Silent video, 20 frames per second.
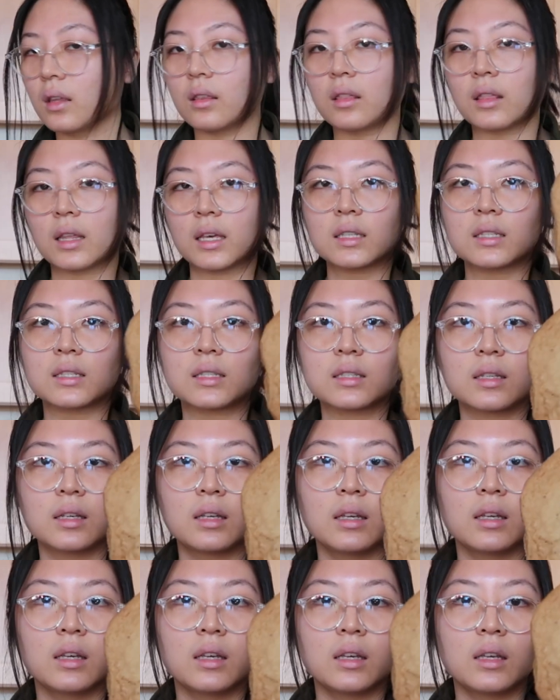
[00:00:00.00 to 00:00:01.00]
This
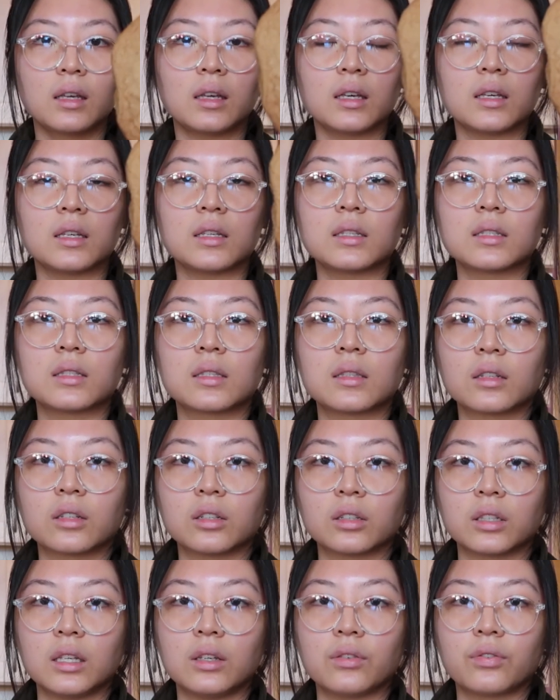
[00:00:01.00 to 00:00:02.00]
is the
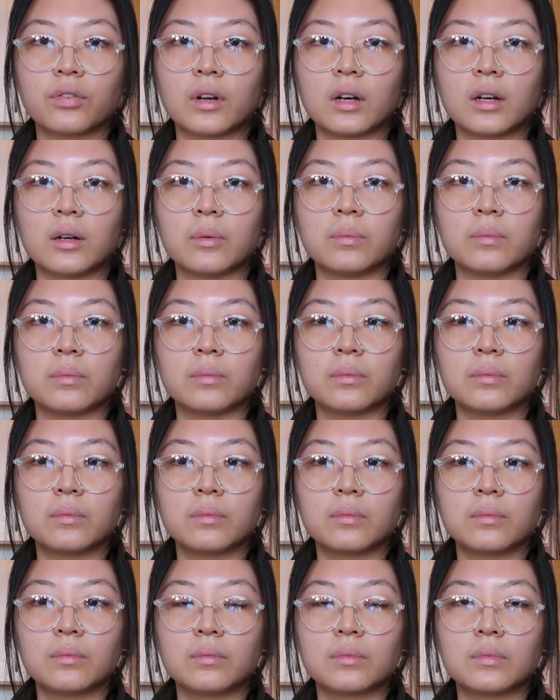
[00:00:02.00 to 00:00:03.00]
cookie
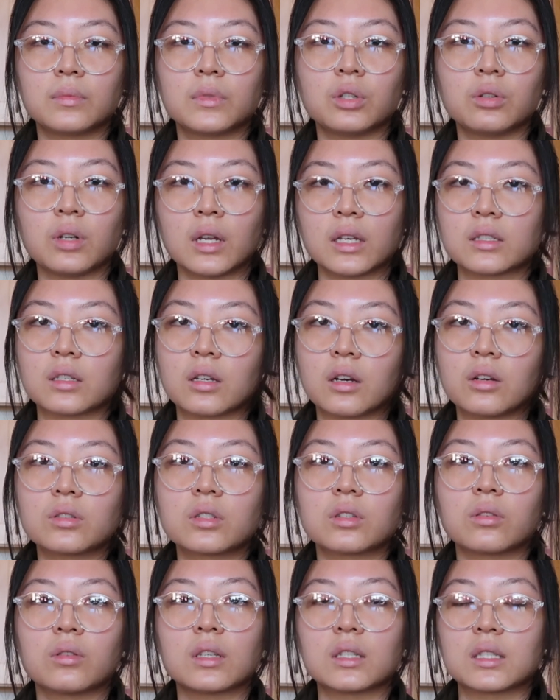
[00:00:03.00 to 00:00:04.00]
from two days ago.
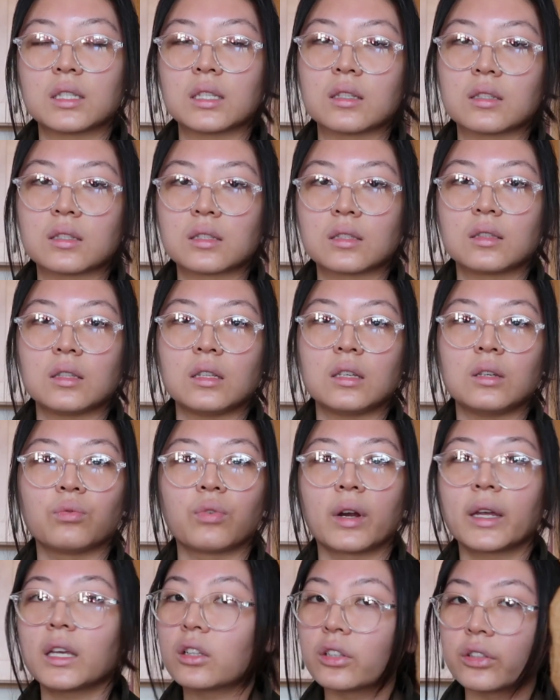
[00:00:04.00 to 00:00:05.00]
So this is the
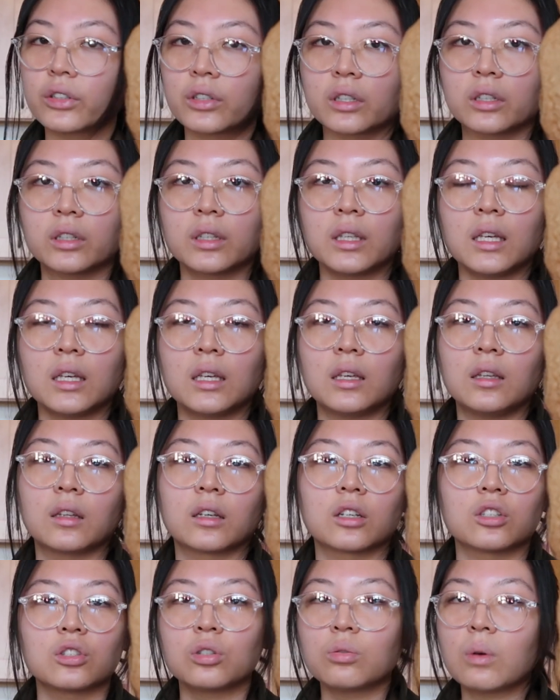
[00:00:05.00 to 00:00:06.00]
regular cookie,
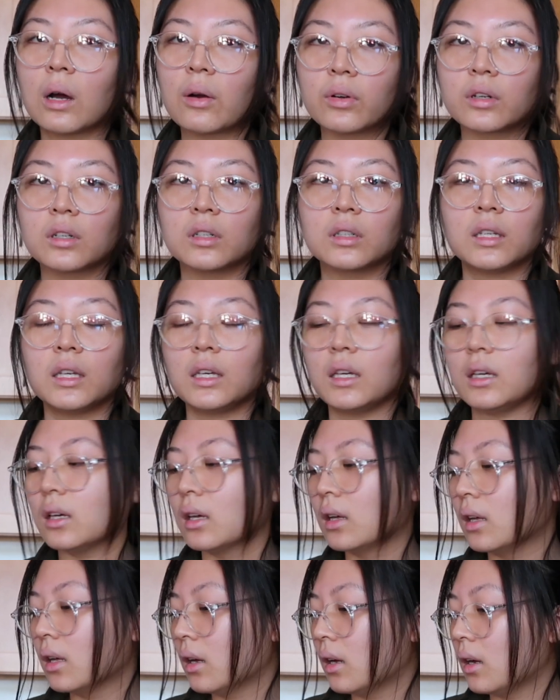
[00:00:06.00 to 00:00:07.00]
like a two hour
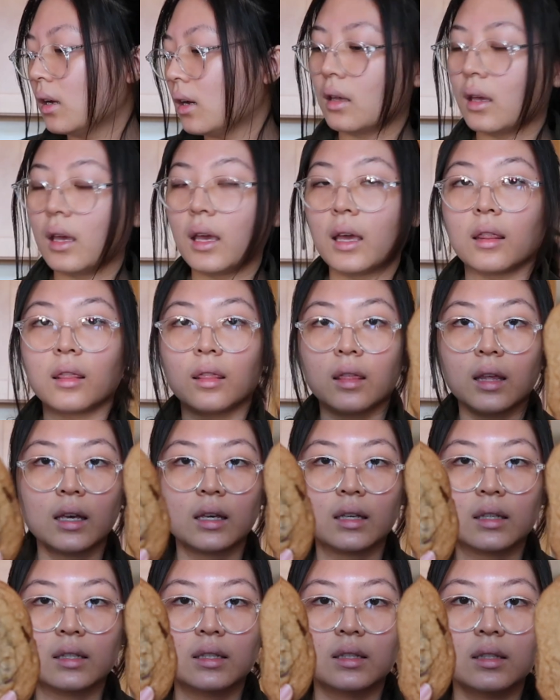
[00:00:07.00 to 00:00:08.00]
cookie. And
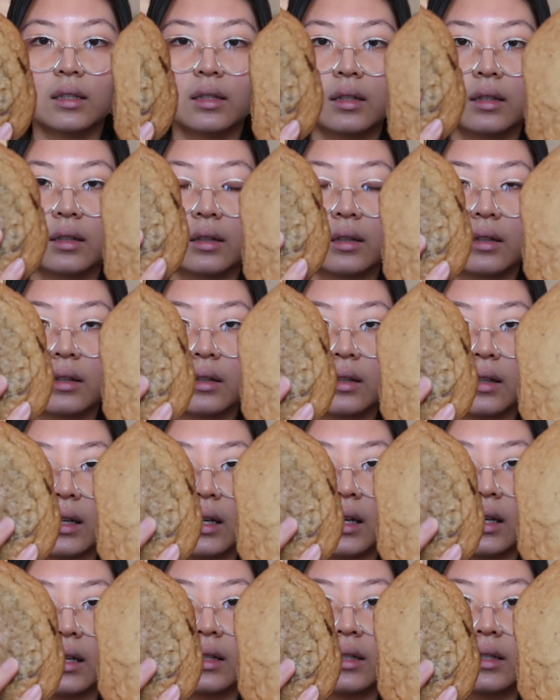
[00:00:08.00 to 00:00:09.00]
this
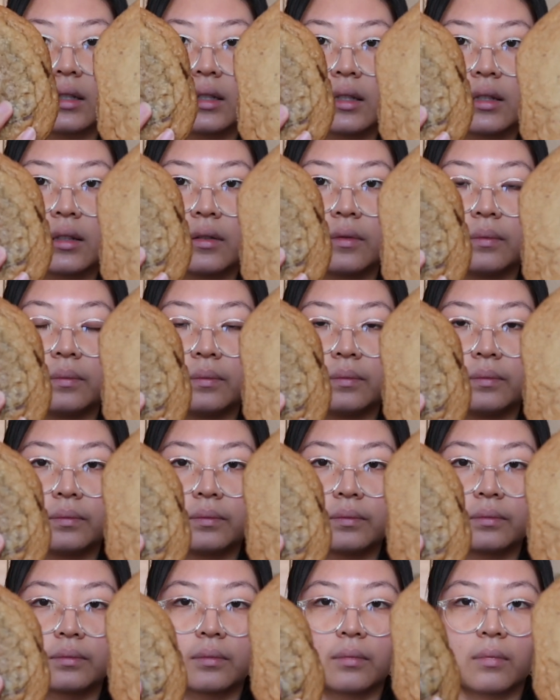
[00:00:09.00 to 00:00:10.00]
is
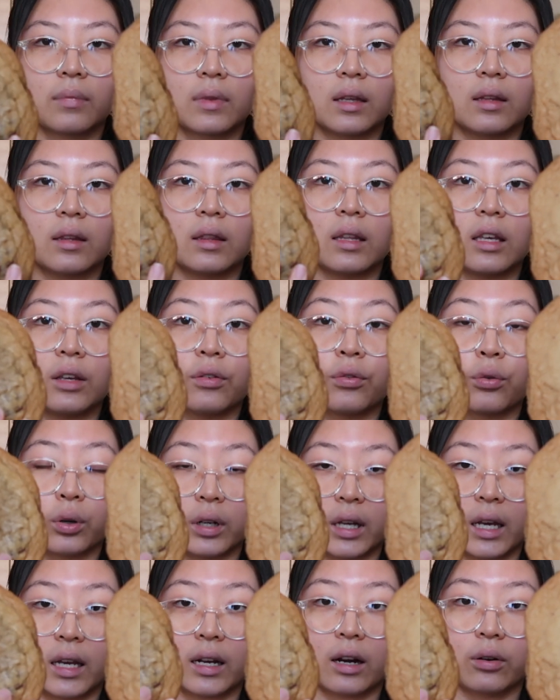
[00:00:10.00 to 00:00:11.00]
the
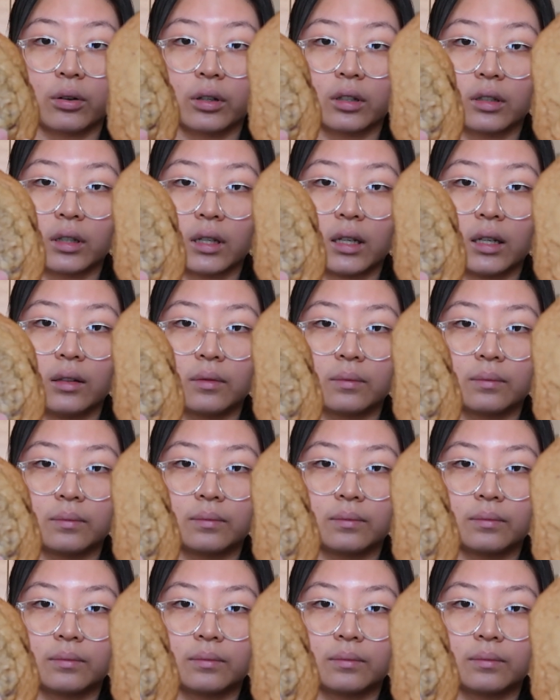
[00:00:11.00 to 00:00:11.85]
48 hour cookie.